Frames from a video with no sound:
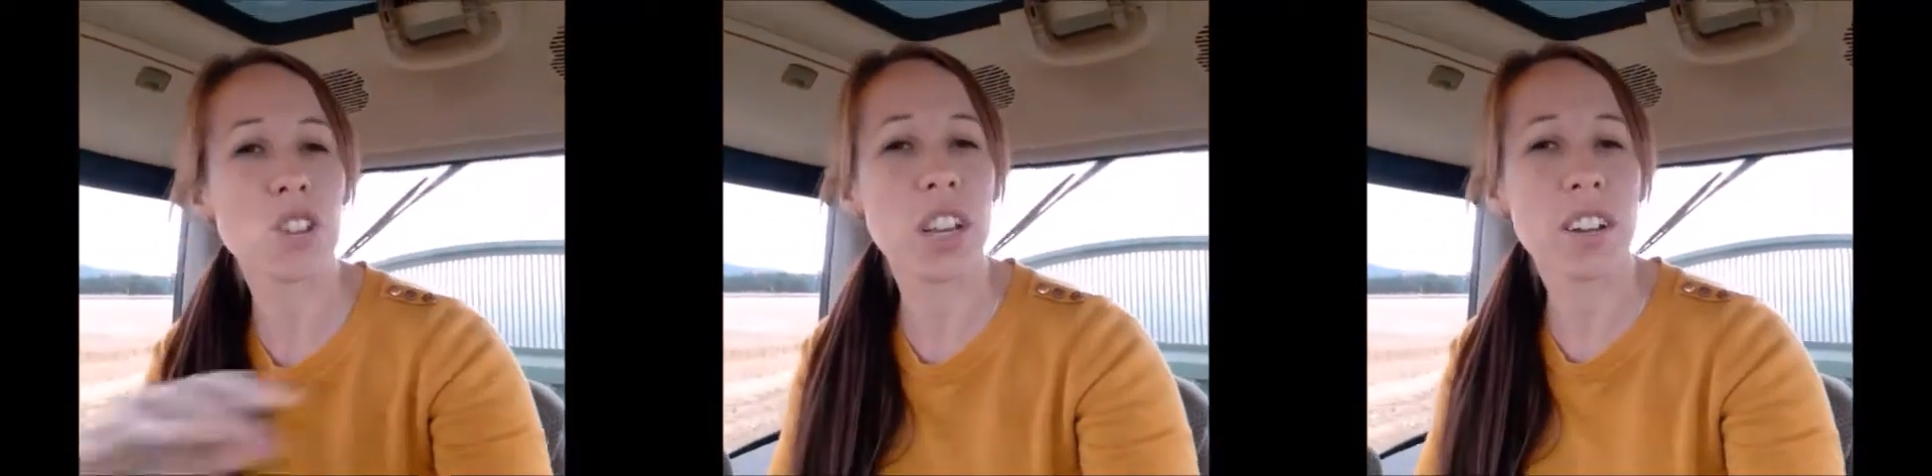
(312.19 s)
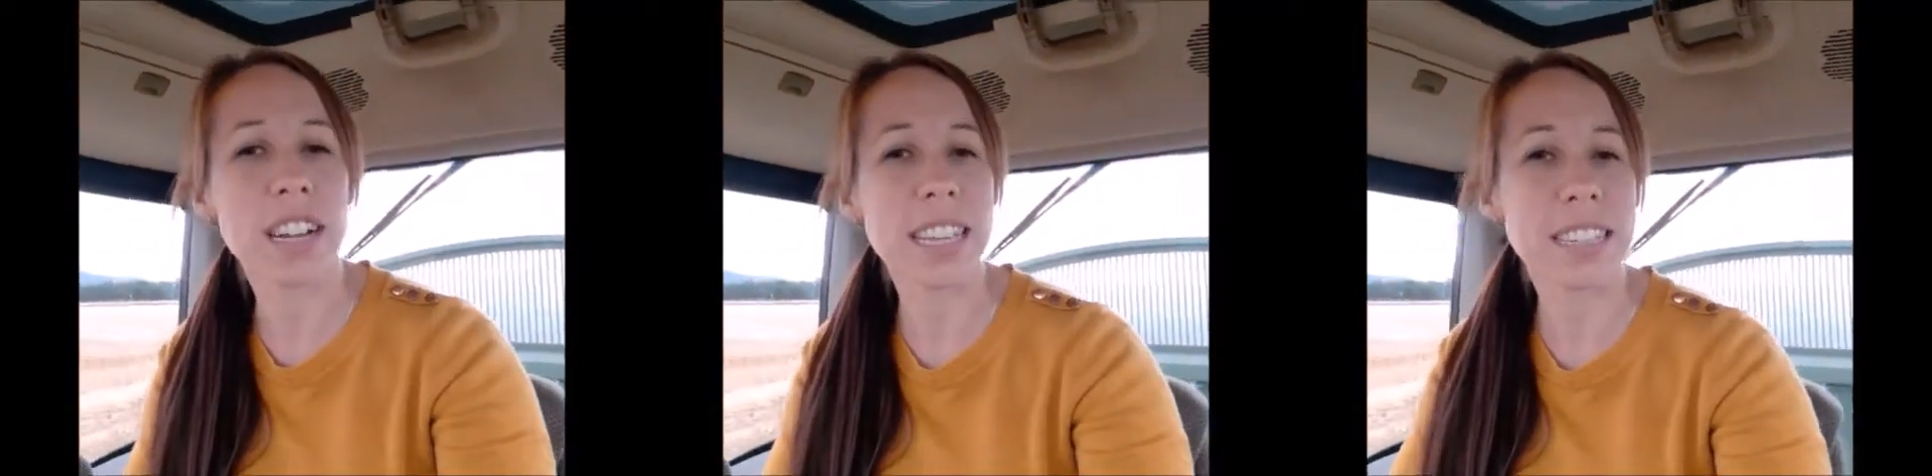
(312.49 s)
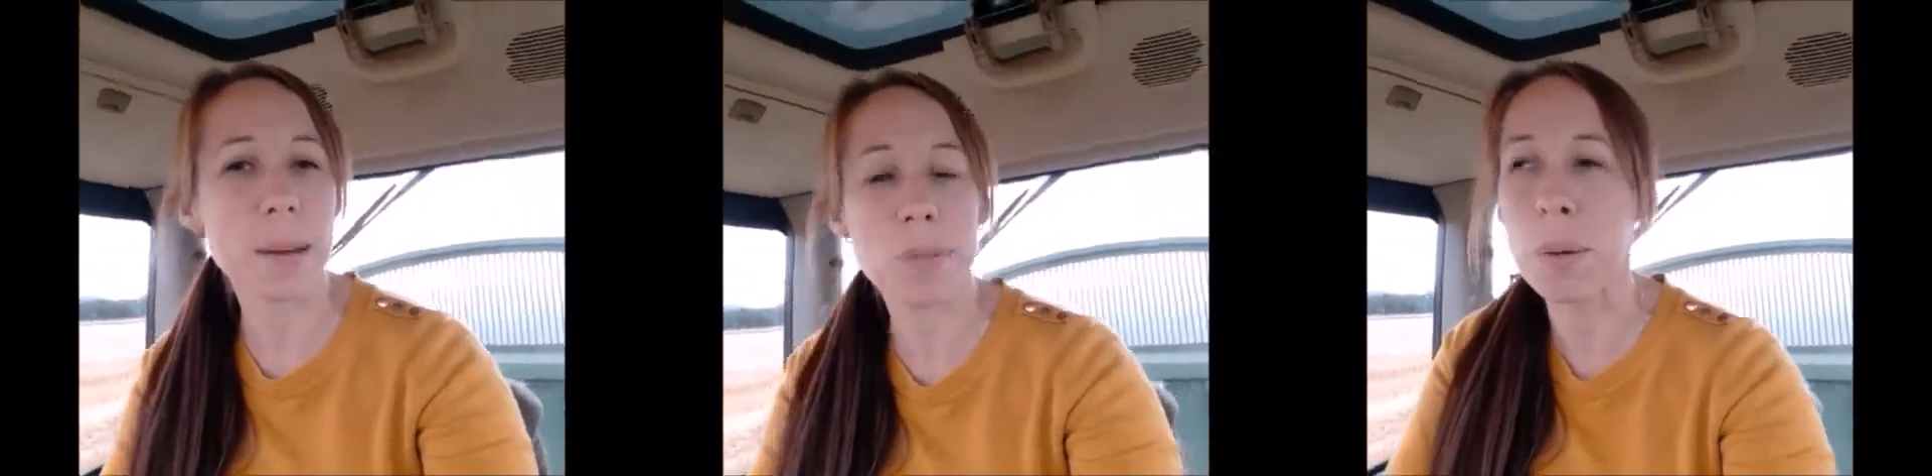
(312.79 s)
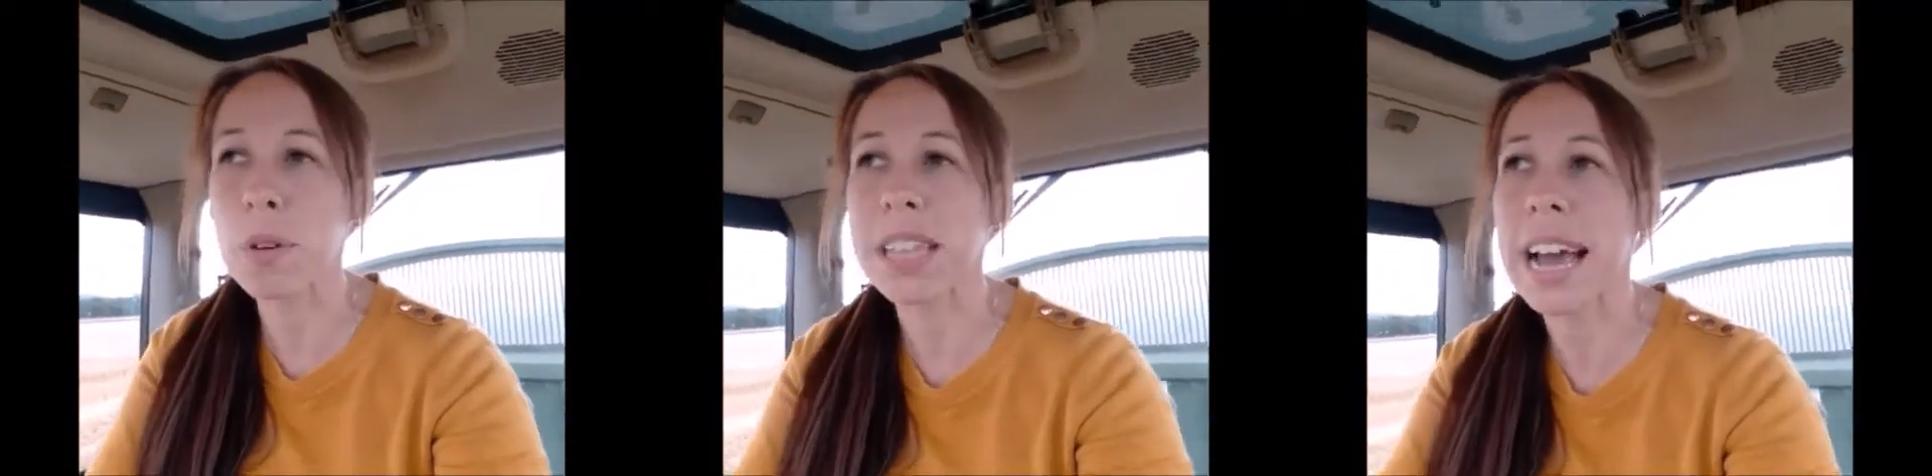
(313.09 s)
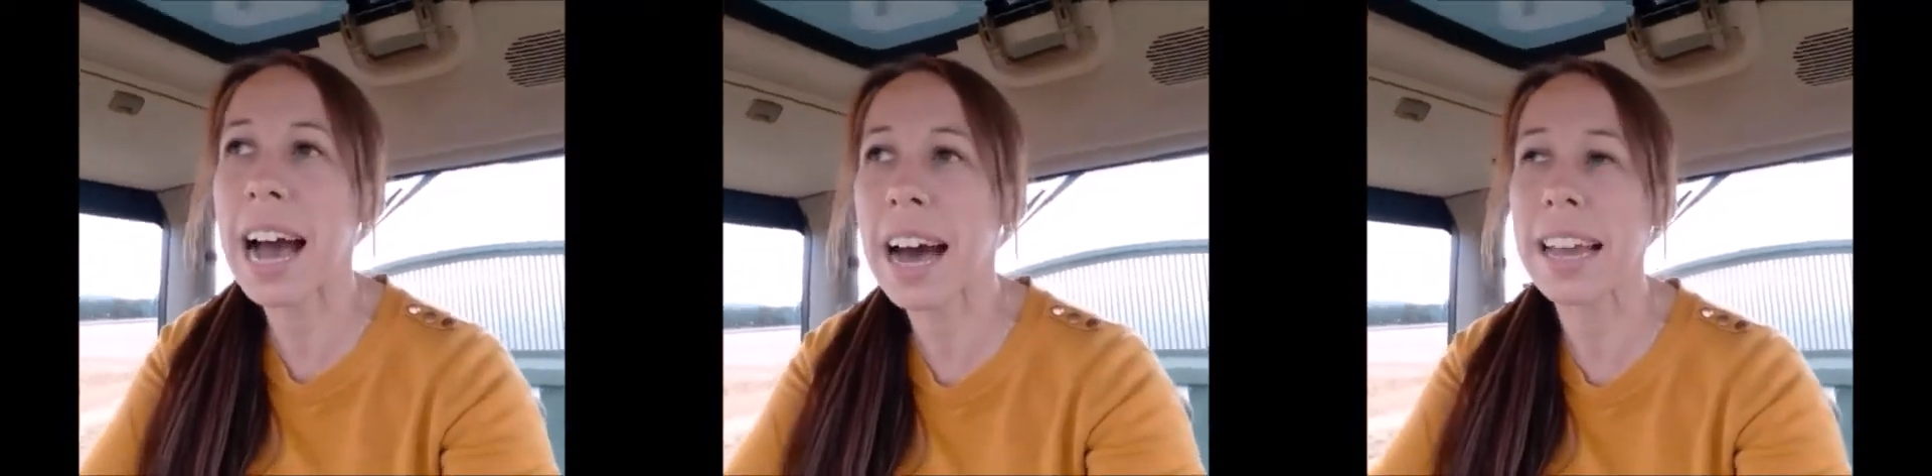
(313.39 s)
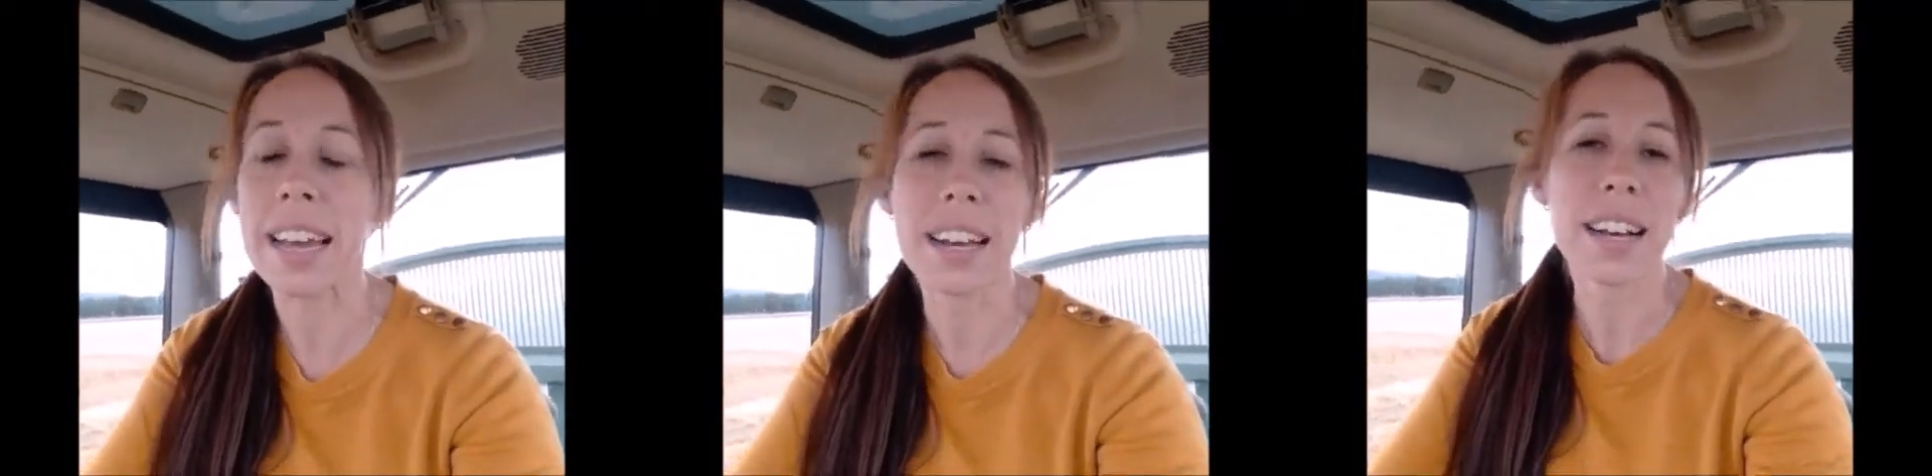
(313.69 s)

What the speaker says: trailer gets tipped up really high.